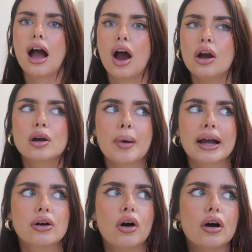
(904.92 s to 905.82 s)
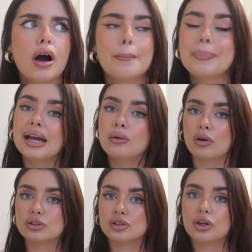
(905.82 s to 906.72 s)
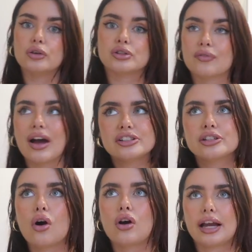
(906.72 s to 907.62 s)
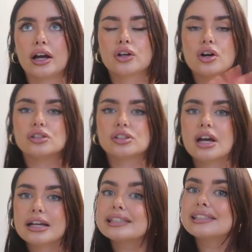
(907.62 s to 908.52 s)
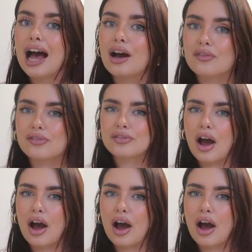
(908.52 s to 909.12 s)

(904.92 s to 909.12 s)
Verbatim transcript: I hope I got a big one too. So I've actually got like a good set of